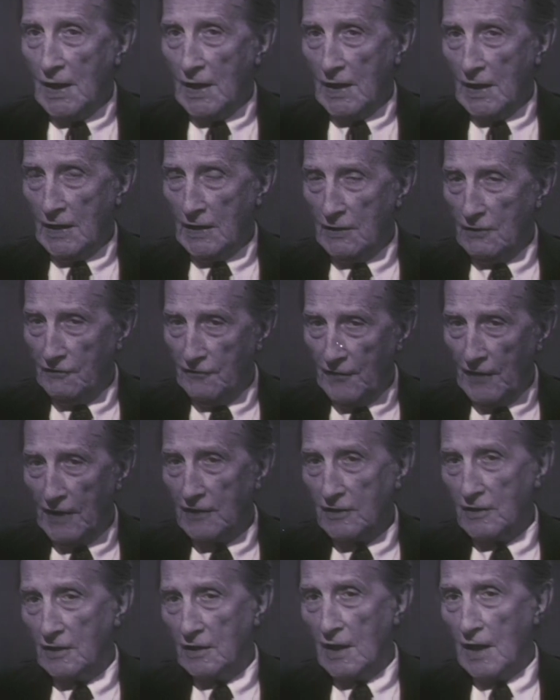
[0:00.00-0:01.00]
And in
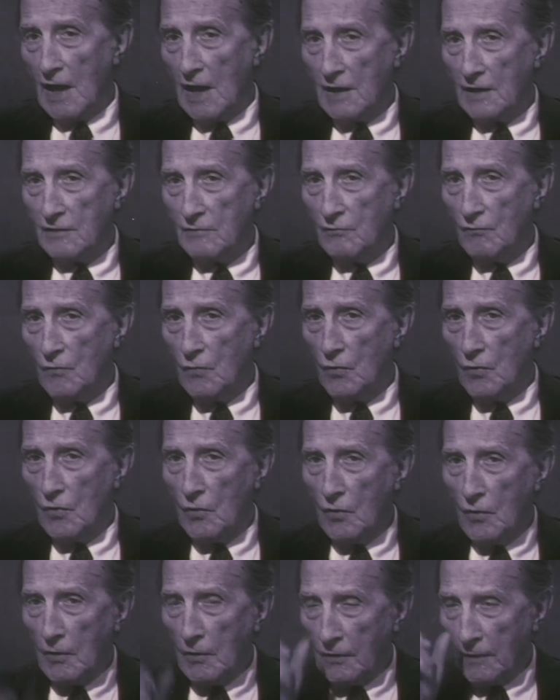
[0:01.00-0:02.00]
fact, it had
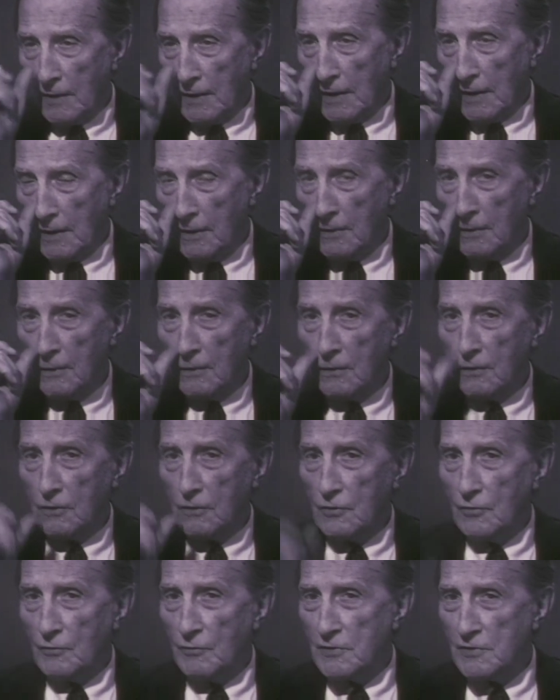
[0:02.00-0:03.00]
more than
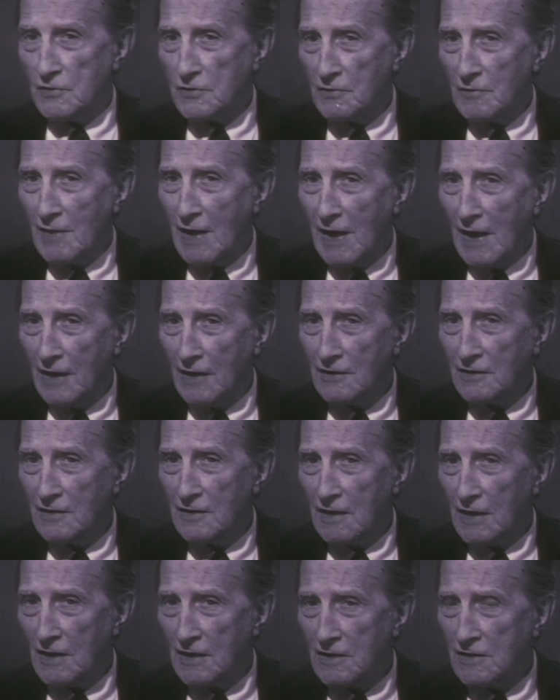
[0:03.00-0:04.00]
Cubism had,
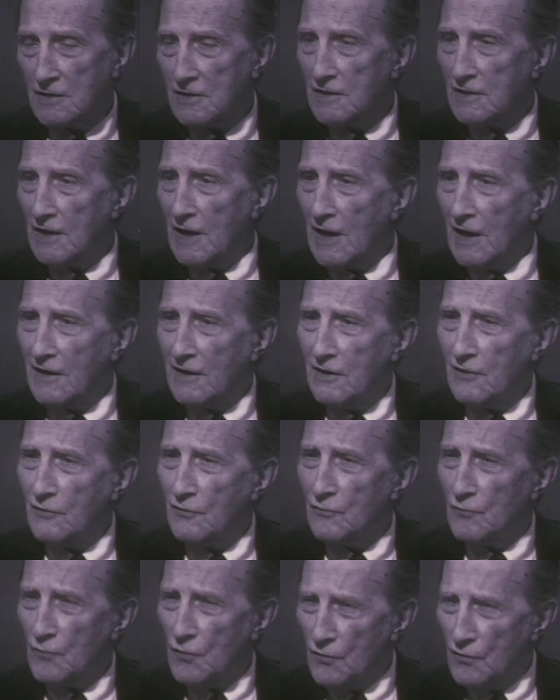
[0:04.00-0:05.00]
that is the idea of
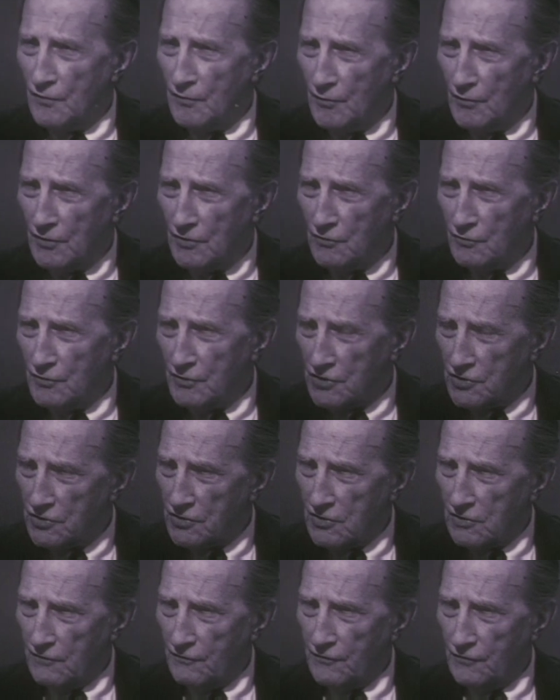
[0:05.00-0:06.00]
movement,
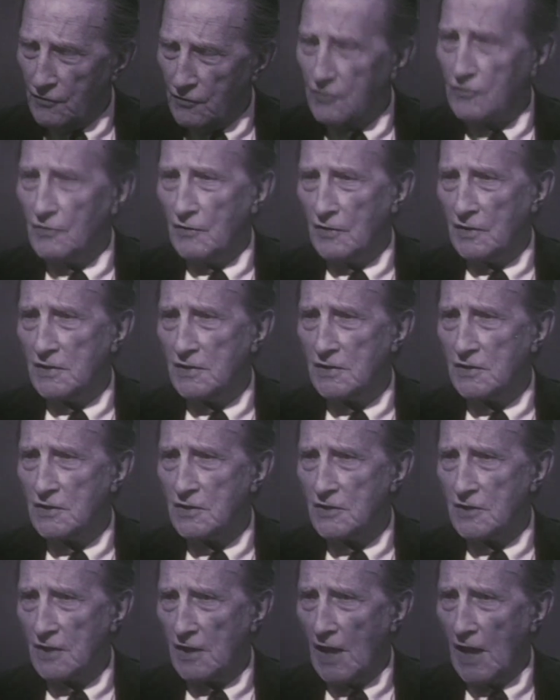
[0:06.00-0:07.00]
which the
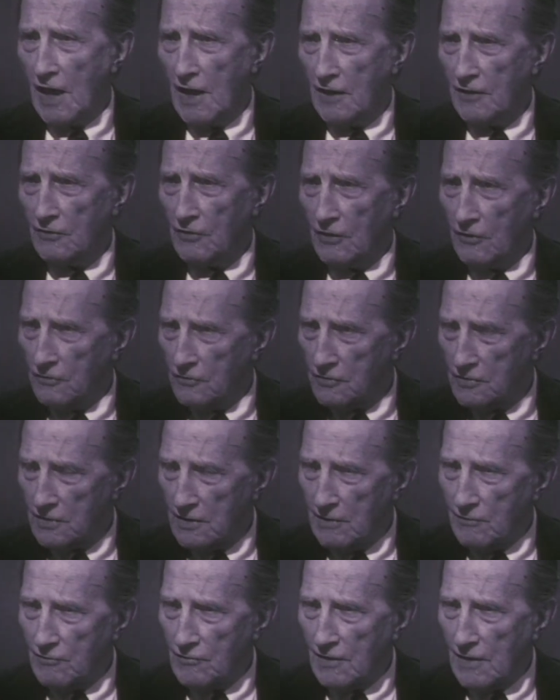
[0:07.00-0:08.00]
Futurists had at the
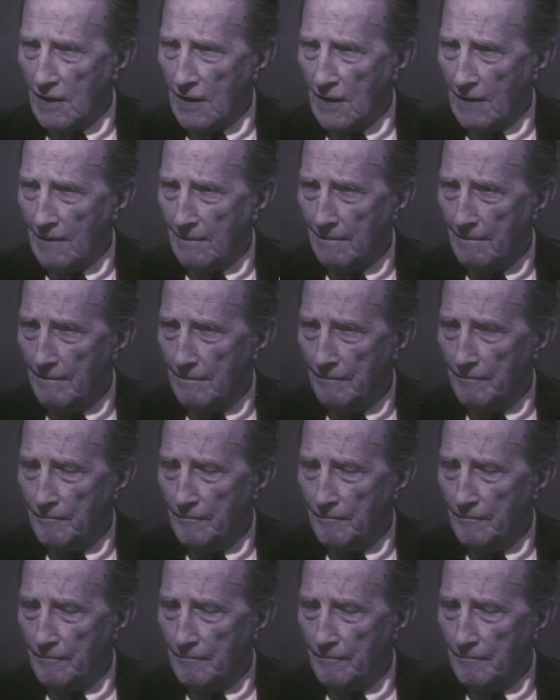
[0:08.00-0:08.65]
same time.